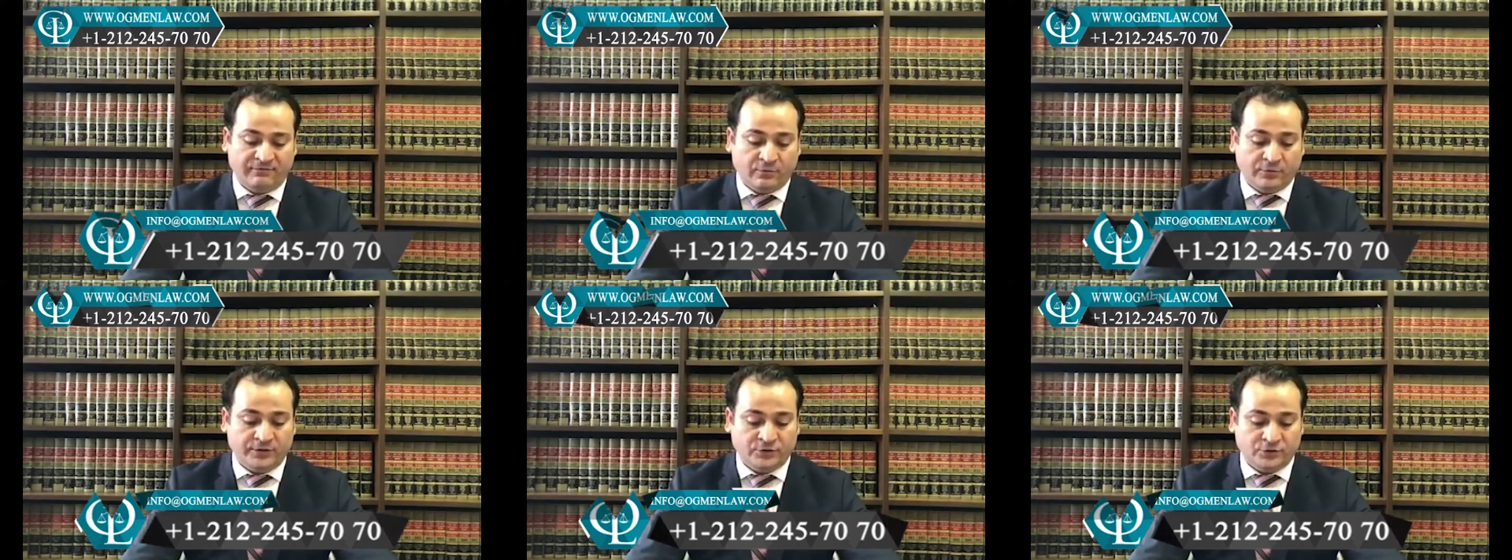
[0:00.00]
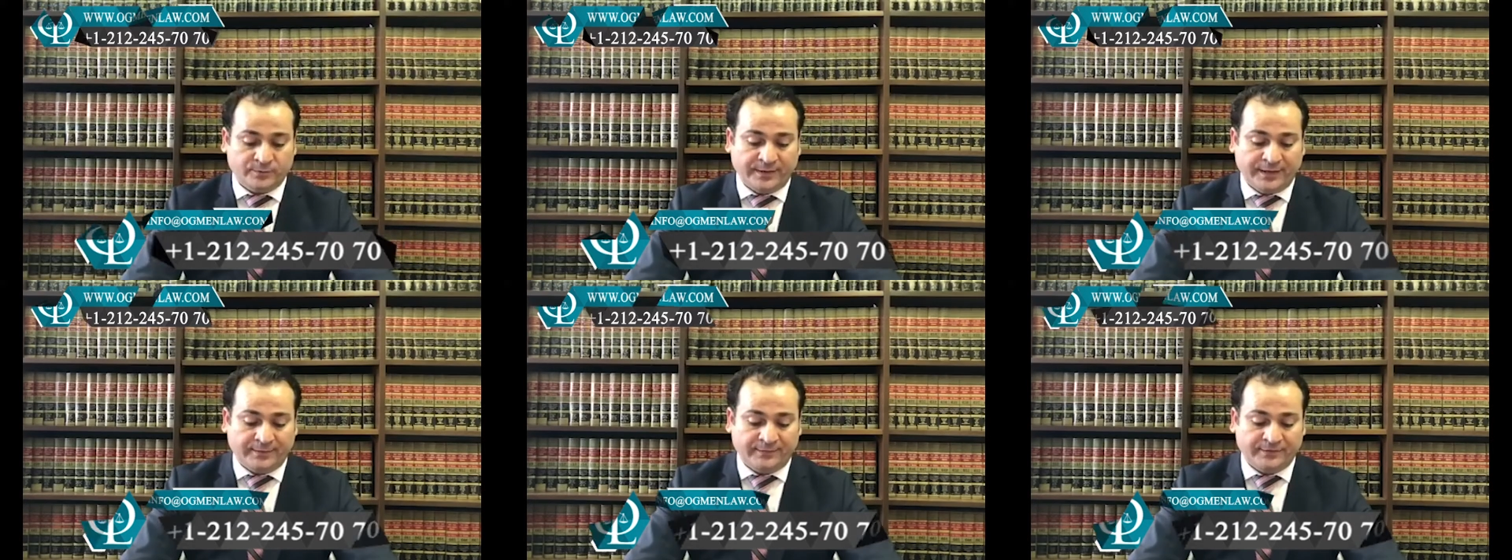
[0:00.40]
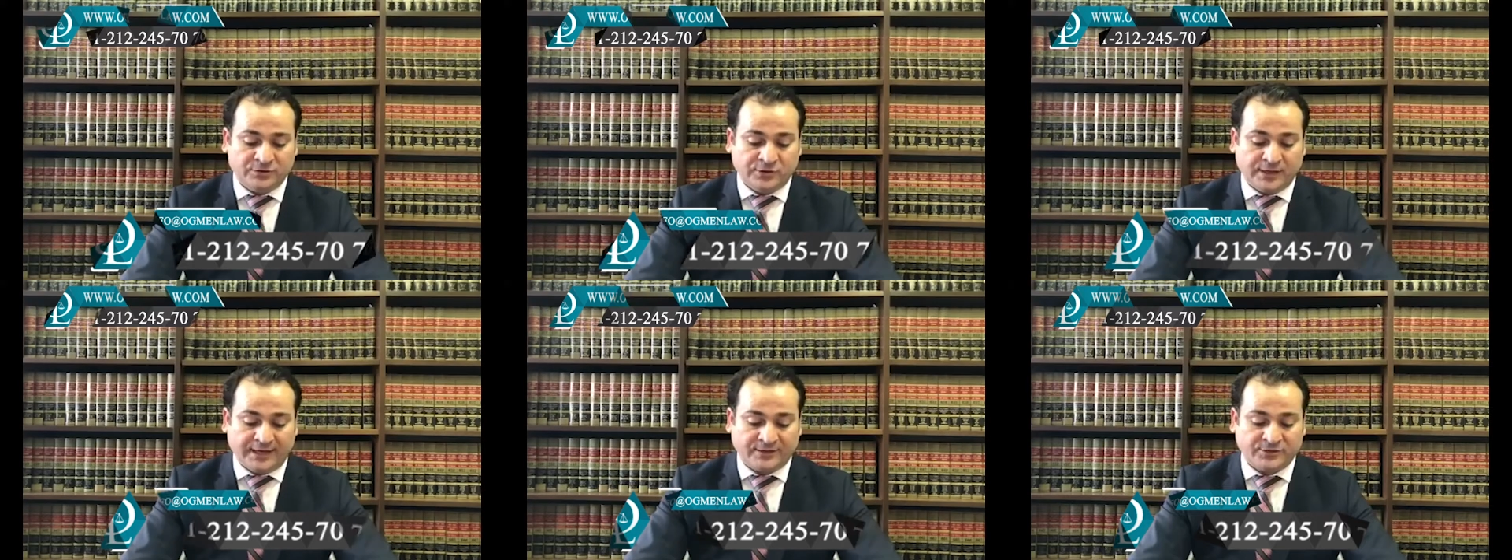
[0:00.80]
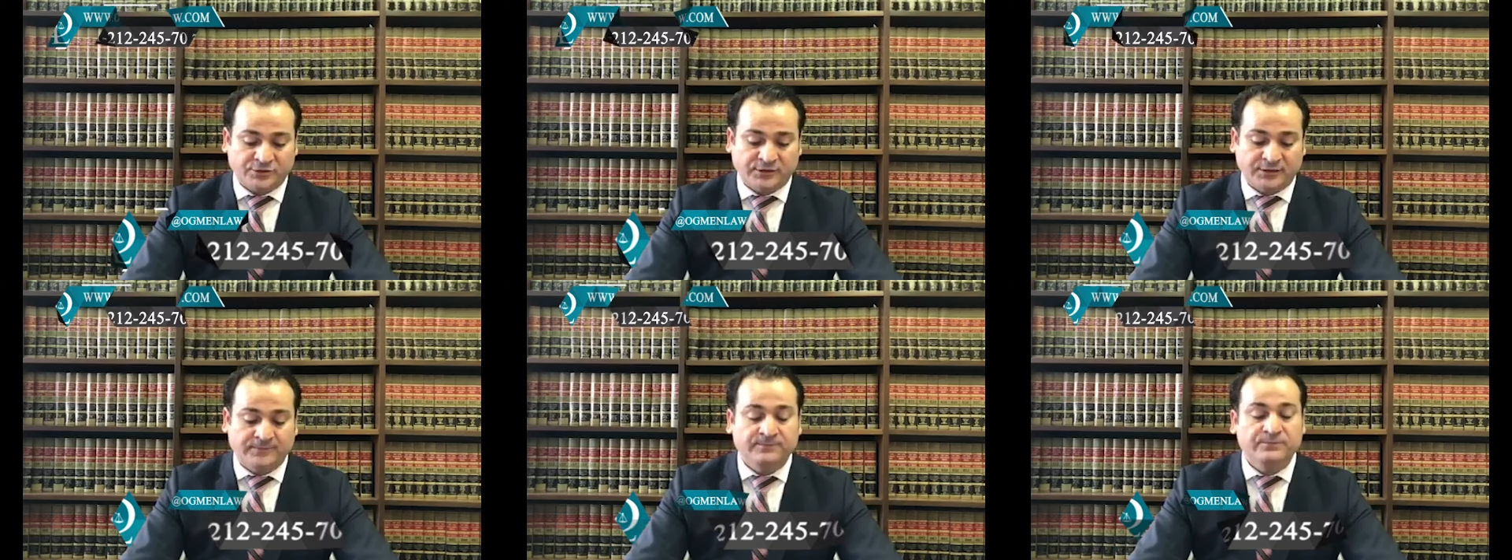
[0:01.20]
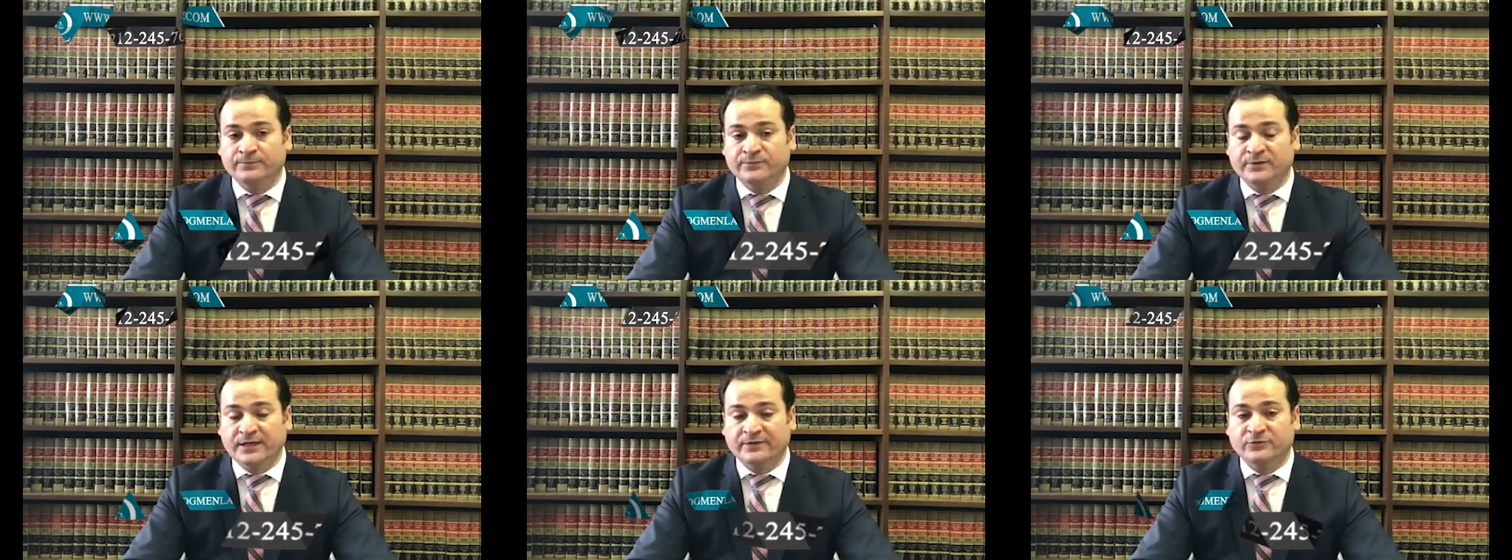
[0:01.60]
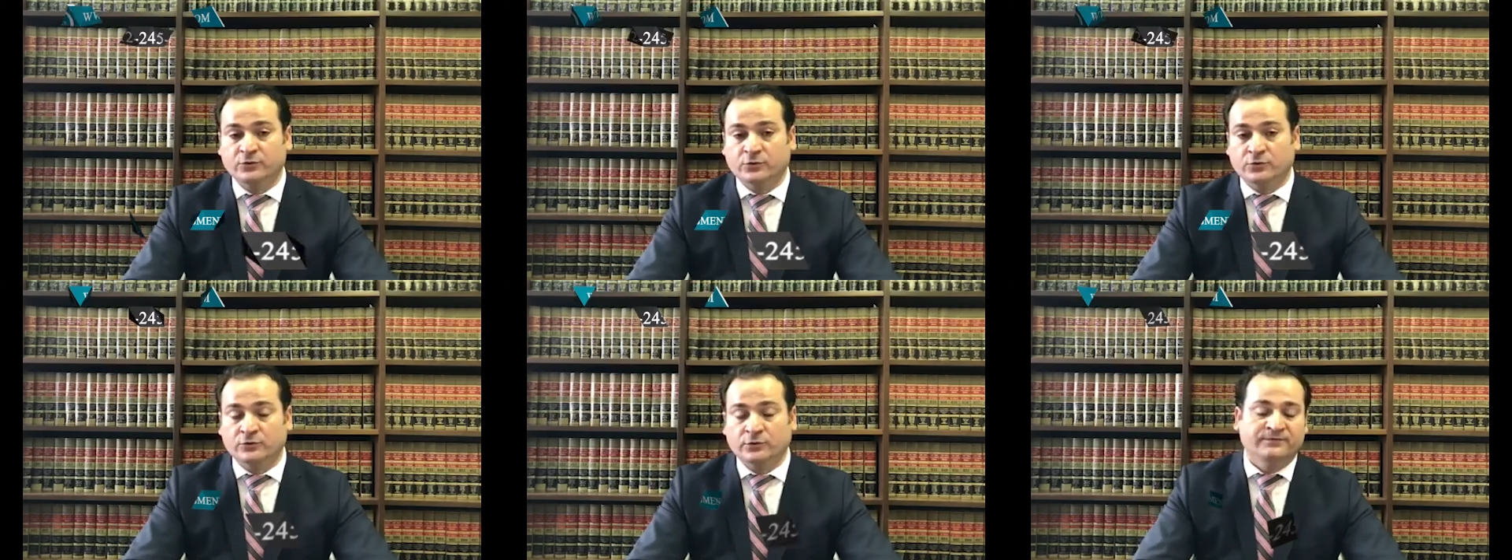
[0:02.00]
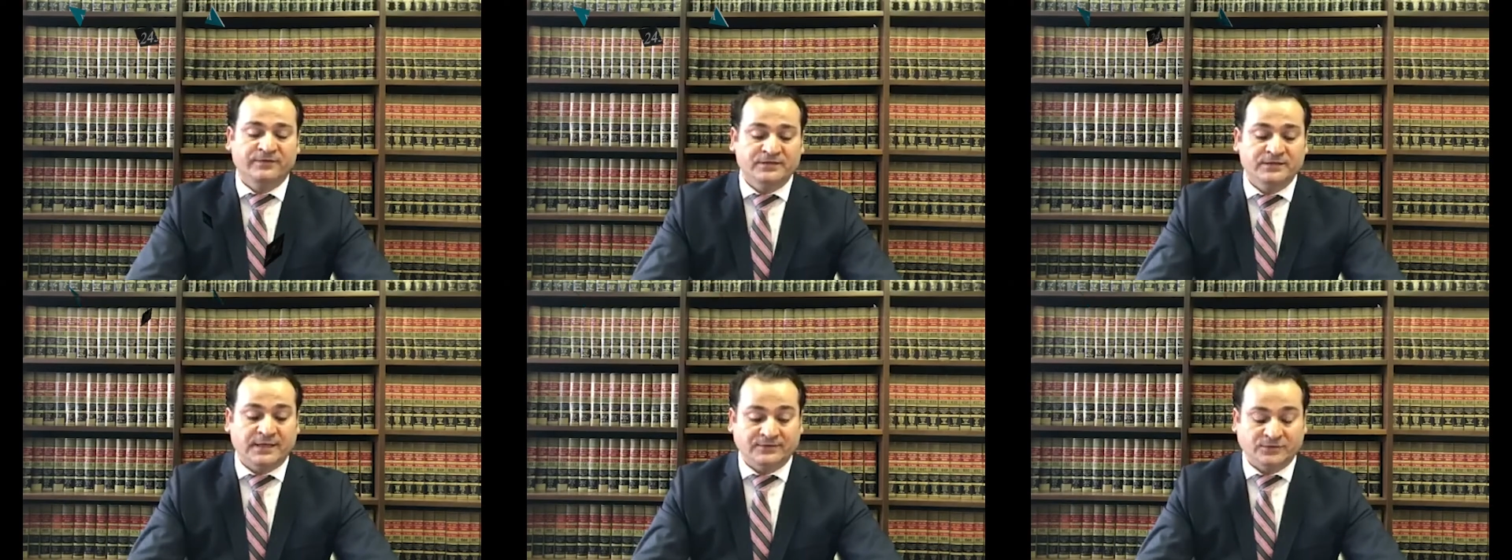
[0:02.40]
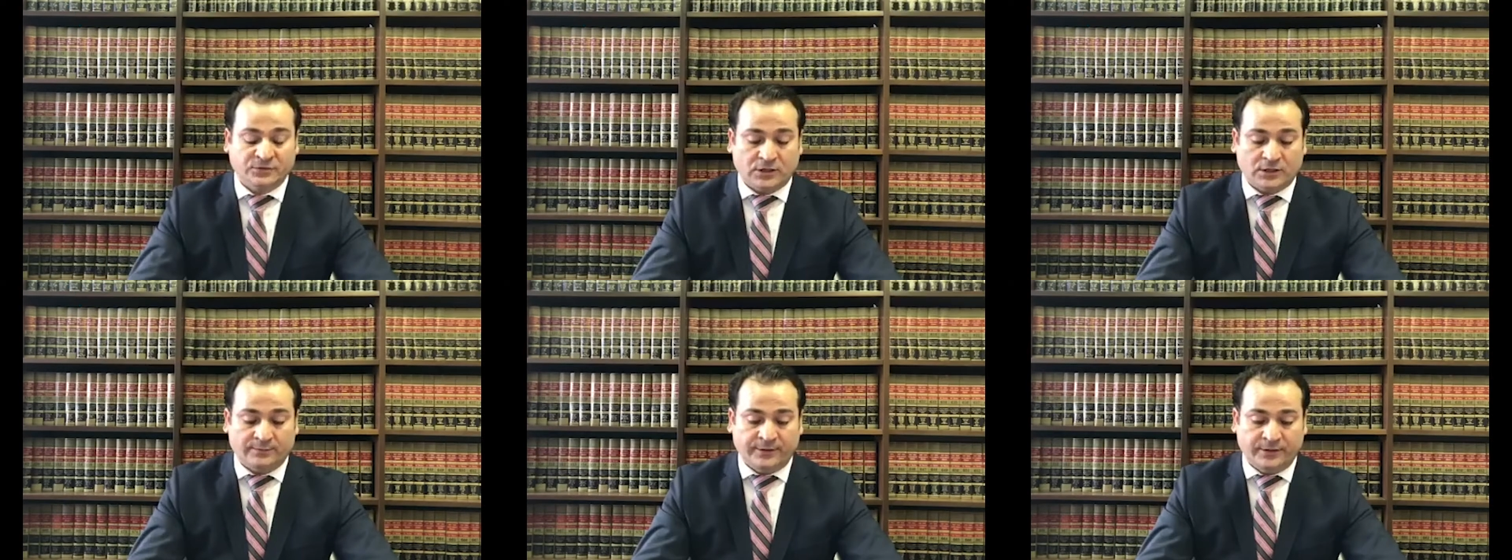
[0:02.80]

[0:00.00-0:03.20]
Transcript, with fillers: for you to be able to actually get your visa to come